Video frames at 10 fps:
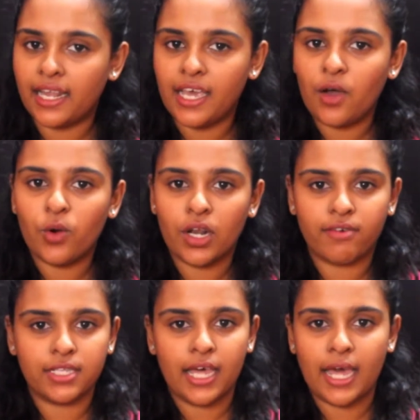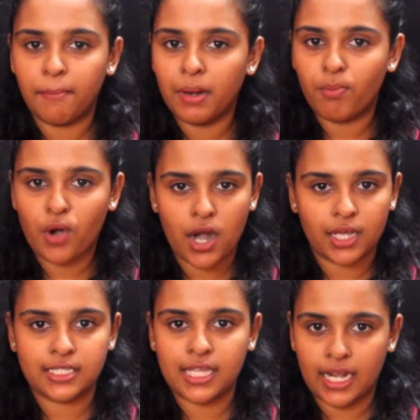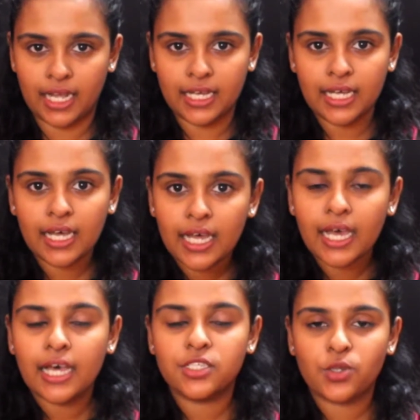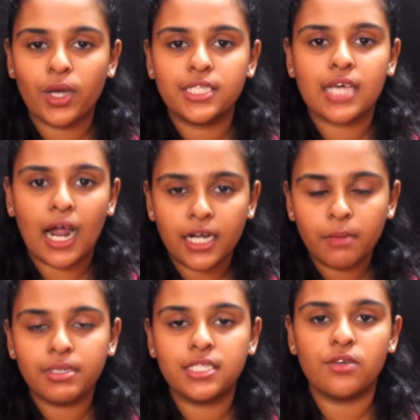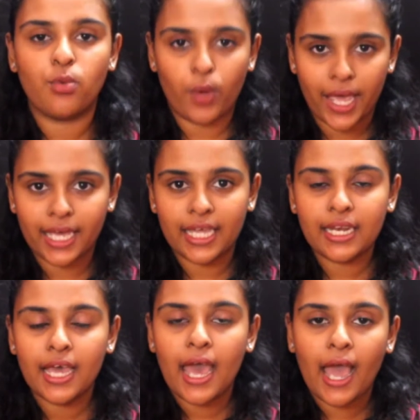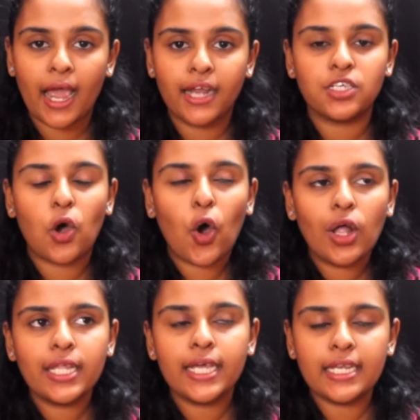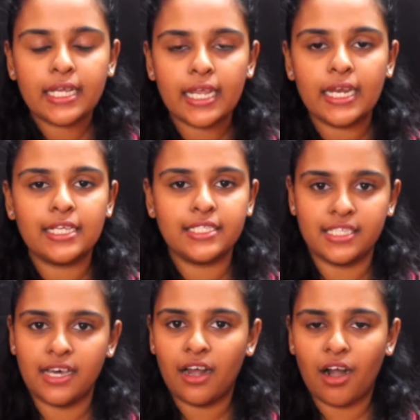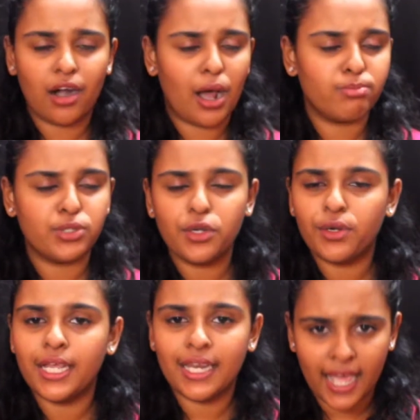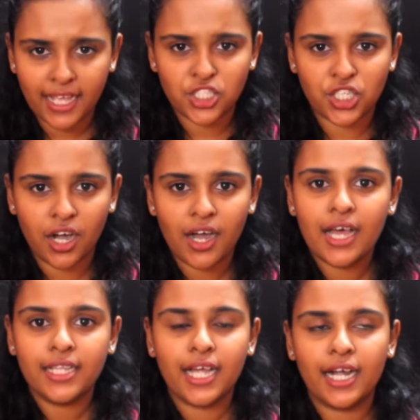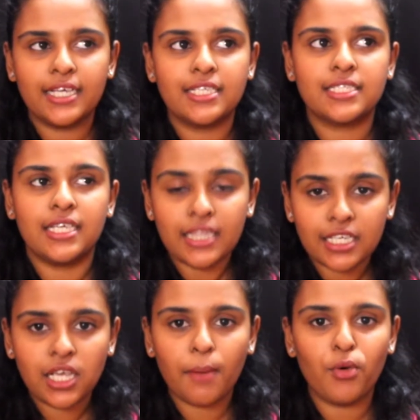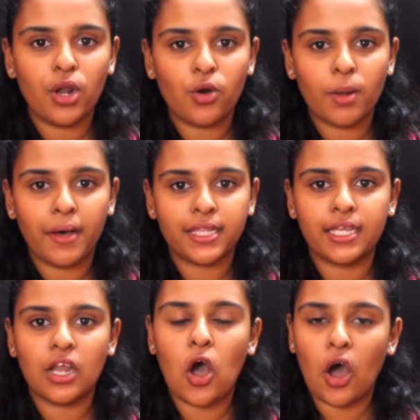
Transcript: nariya ungalku vandu herbal products da irukku, so it's 100% vegan and all the ingredients here are absolutely nature. That is, in the shampoo la kuda pathina